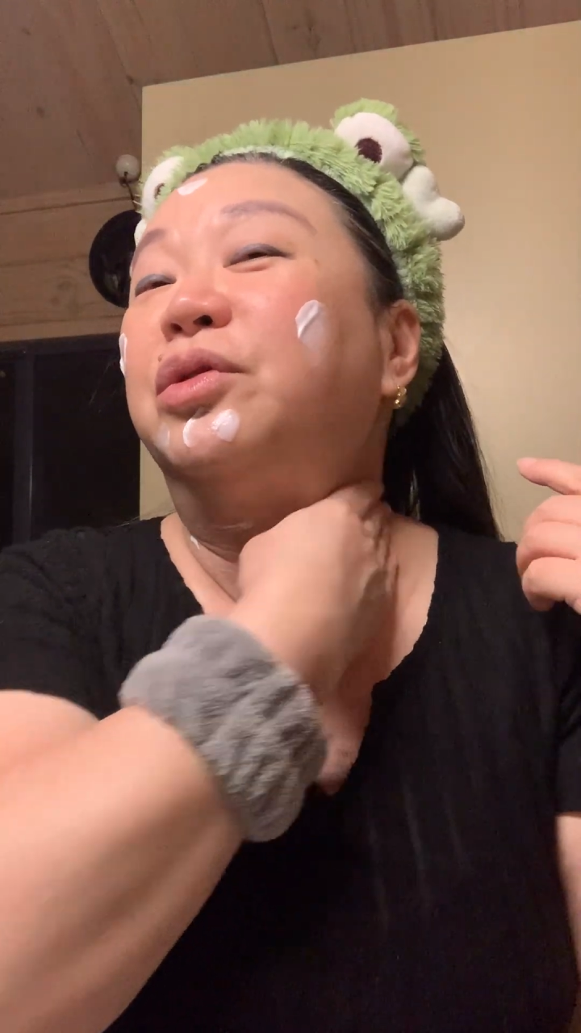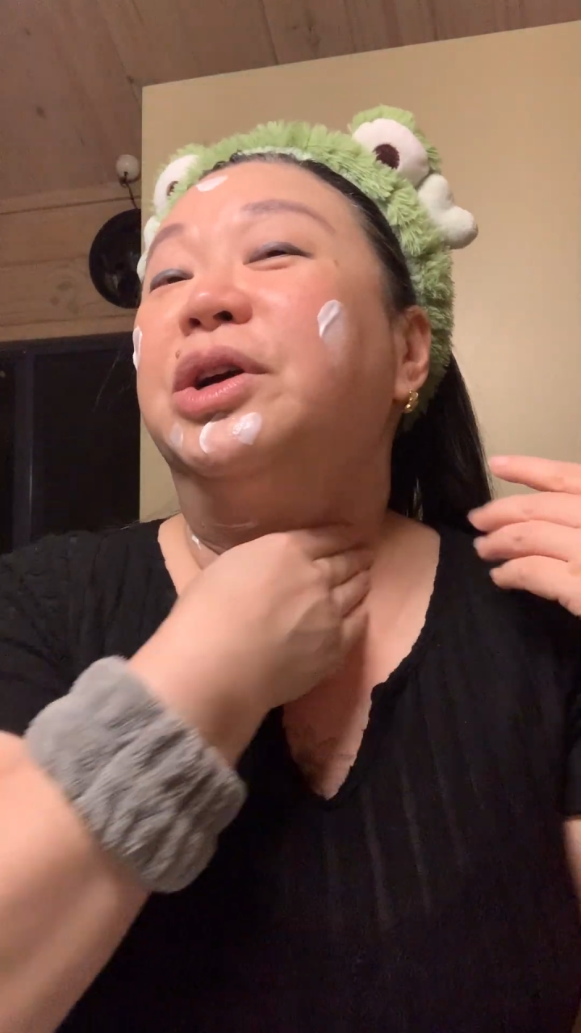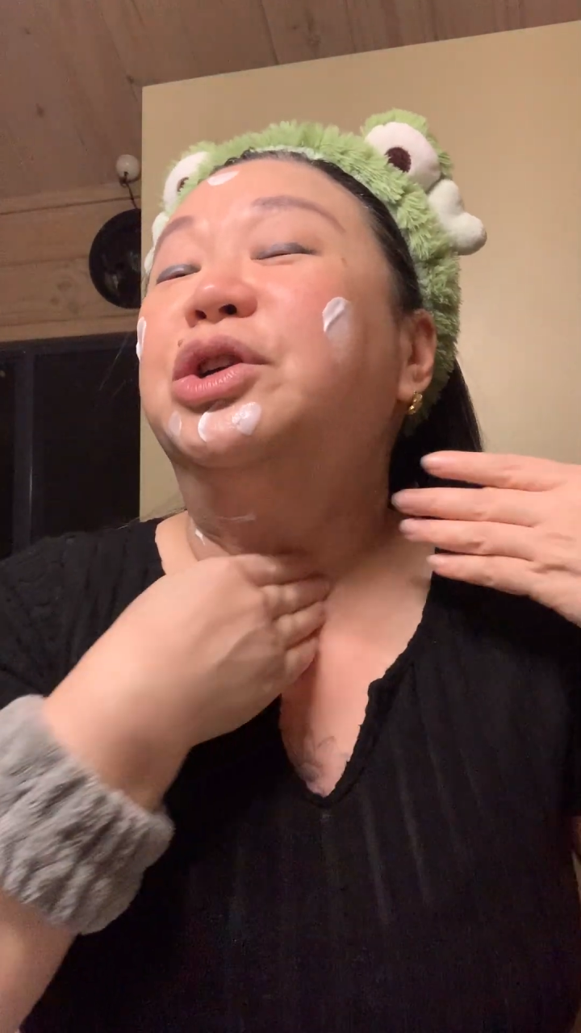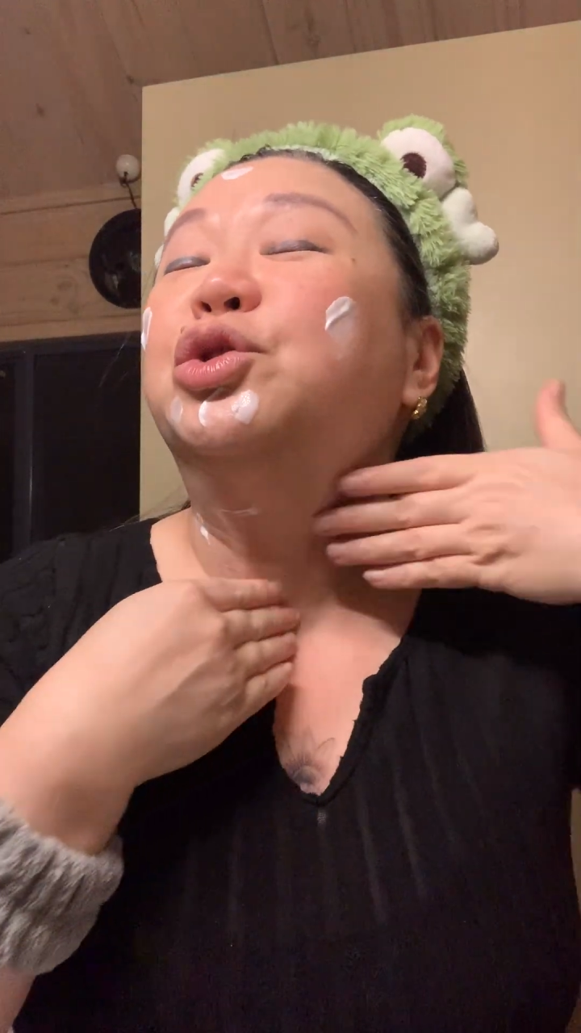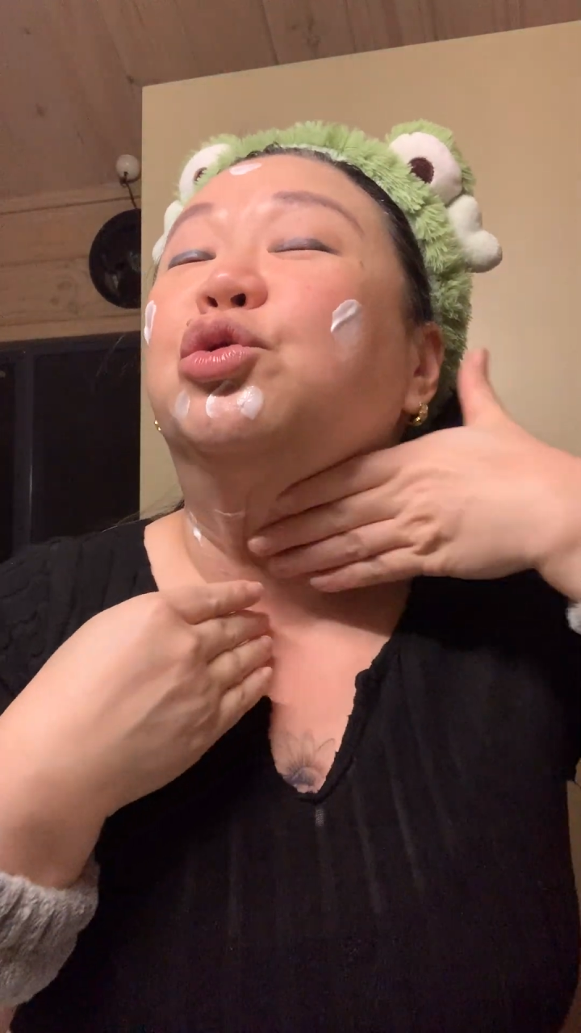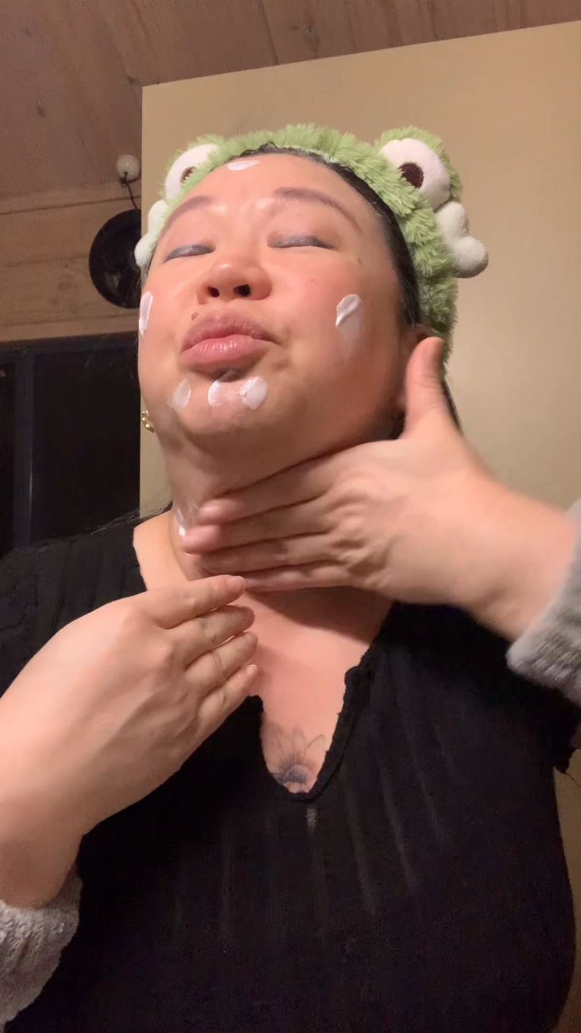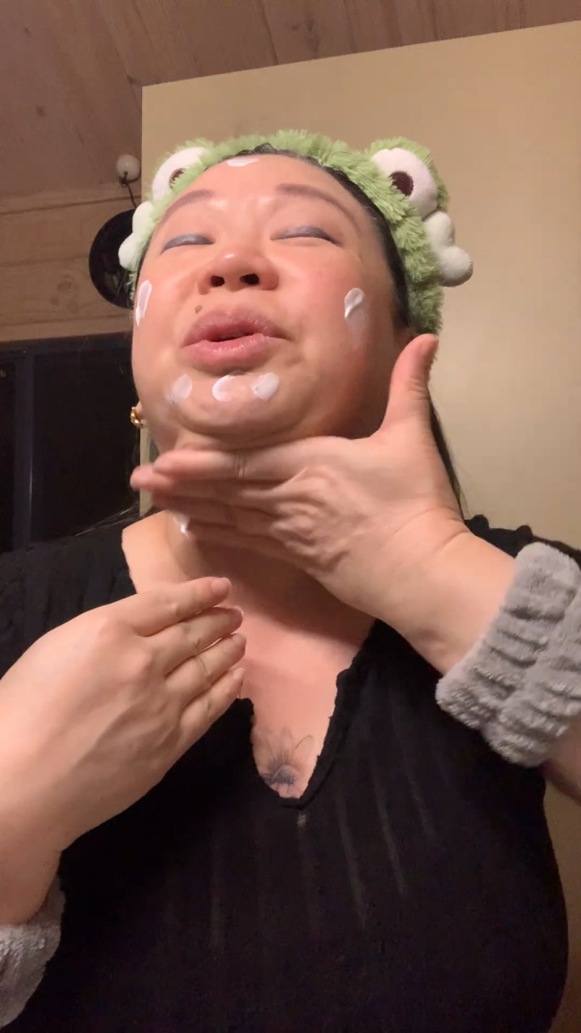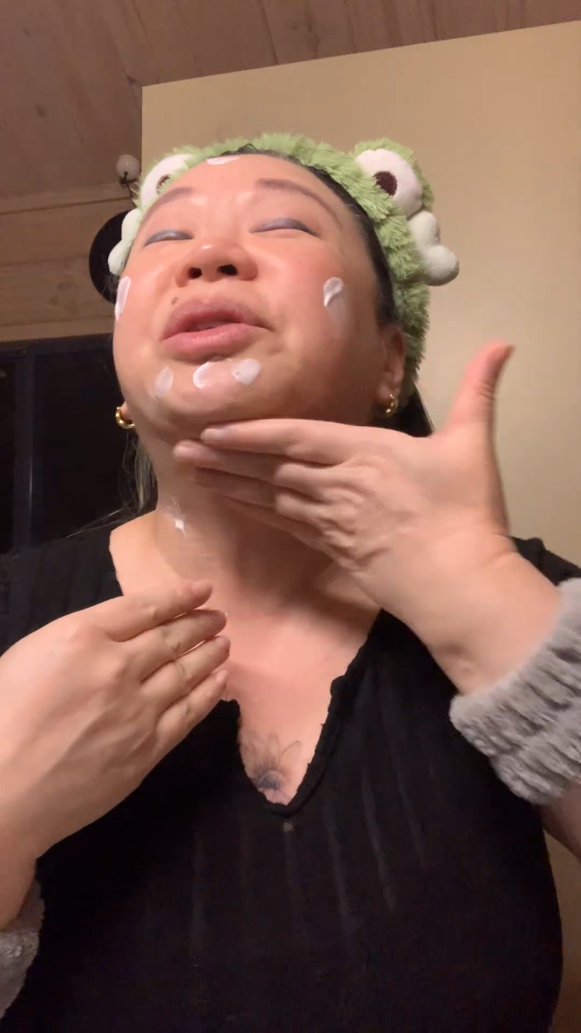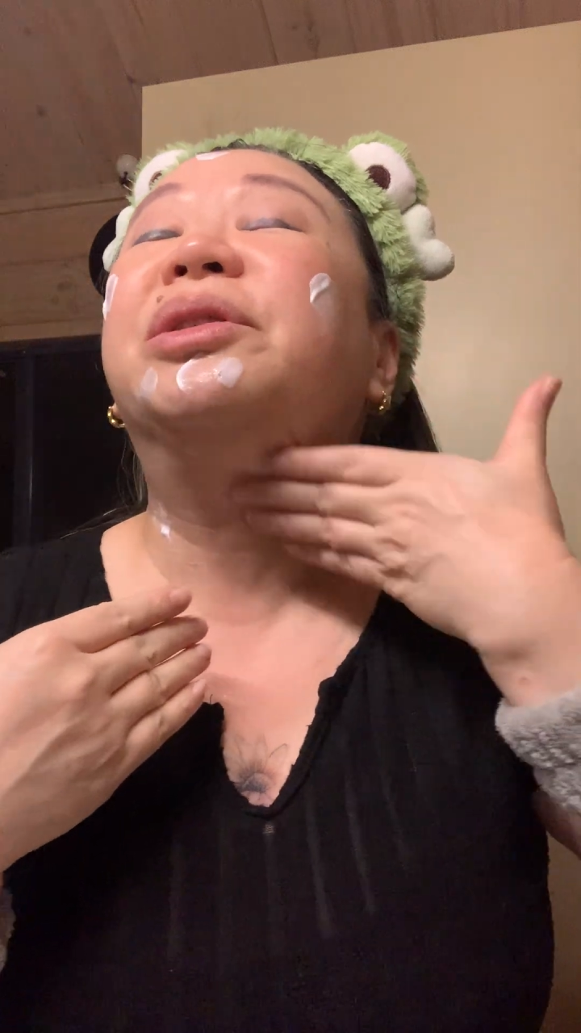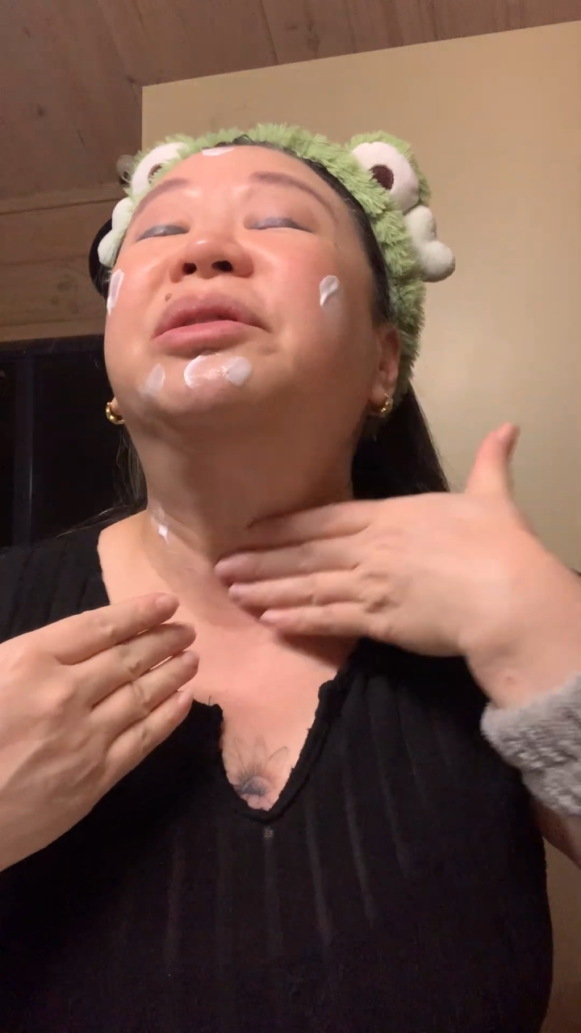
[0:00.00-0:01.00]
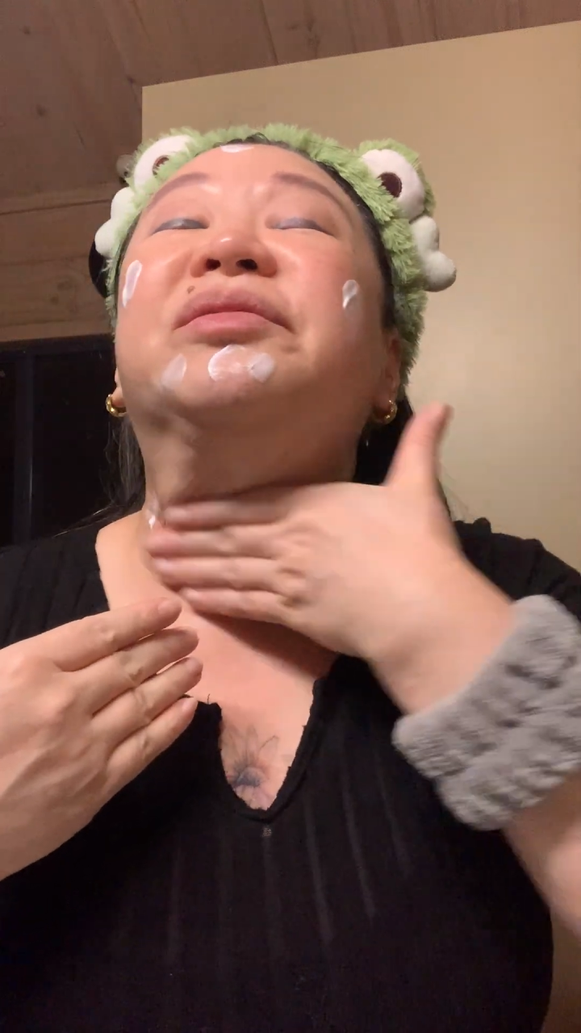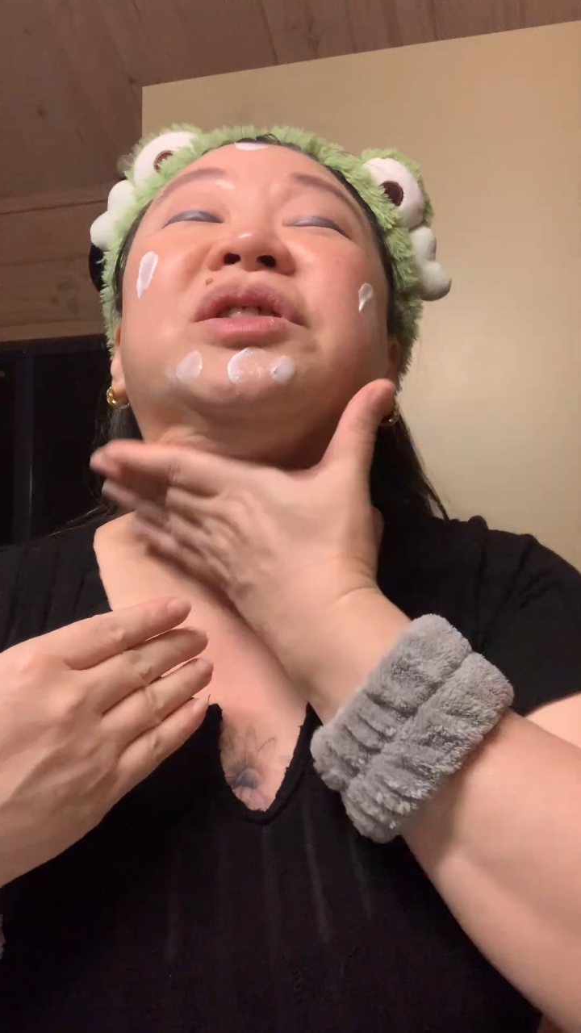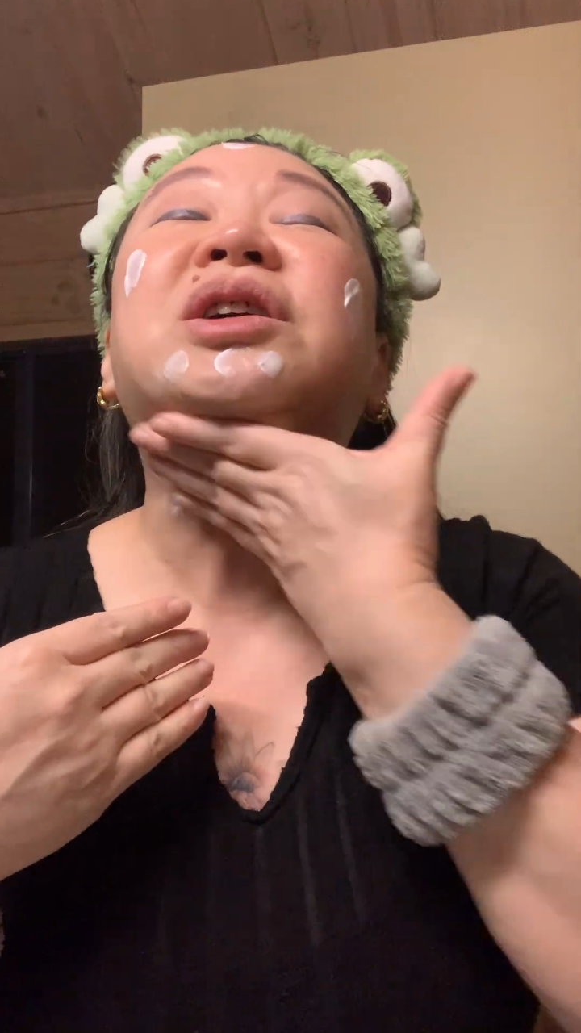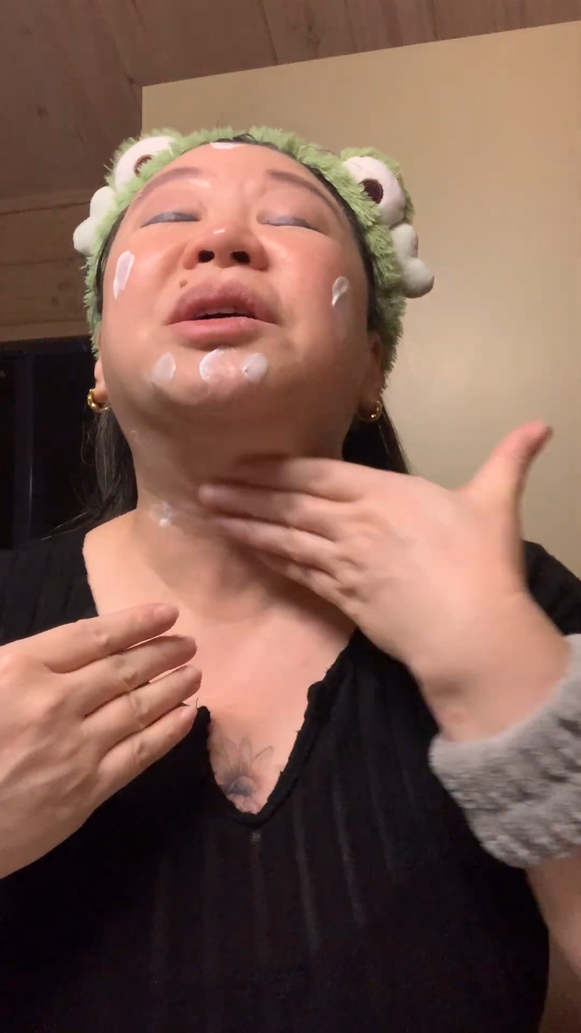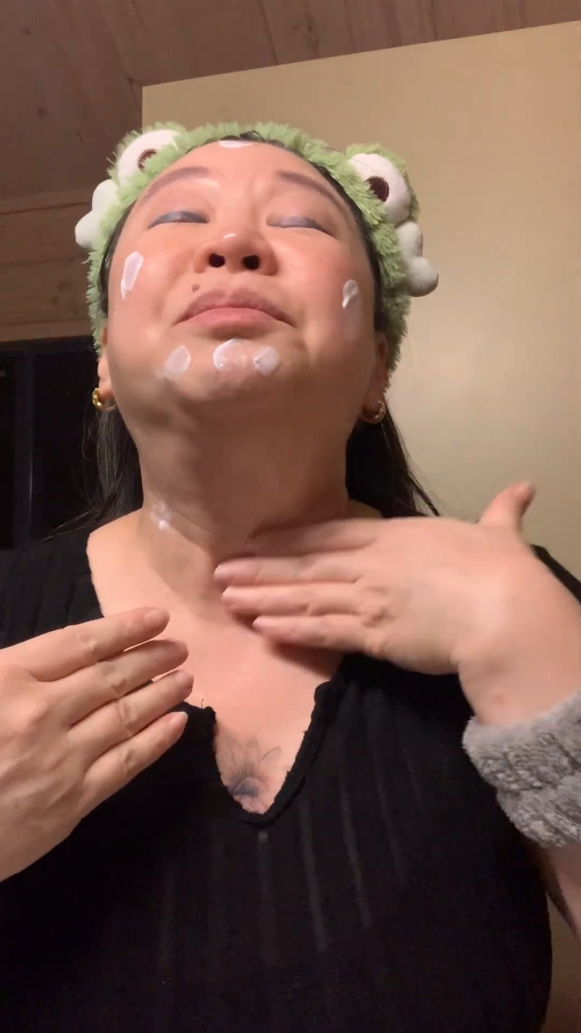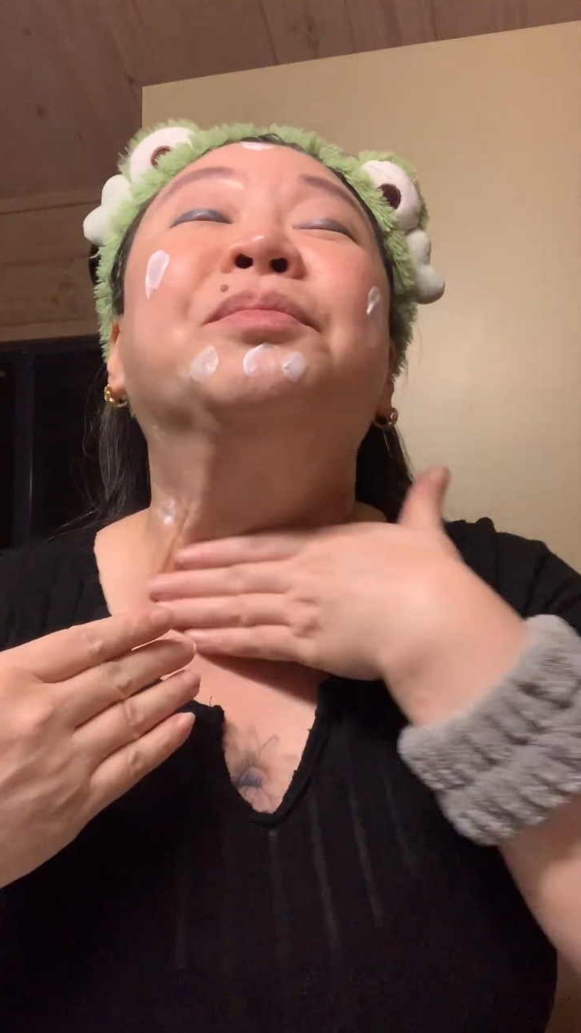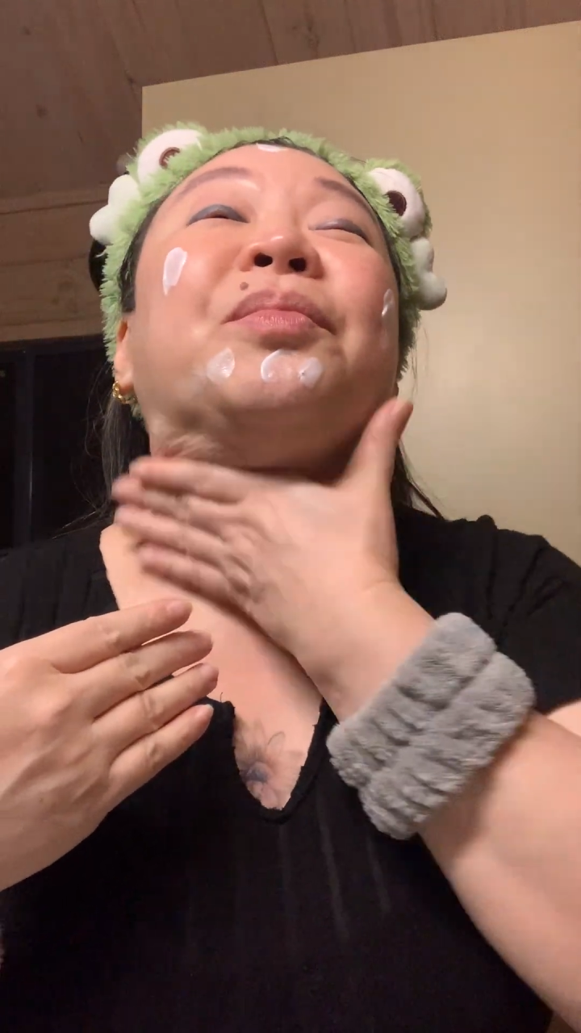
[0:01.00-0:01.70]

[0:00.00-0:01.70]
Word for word: a short period of time.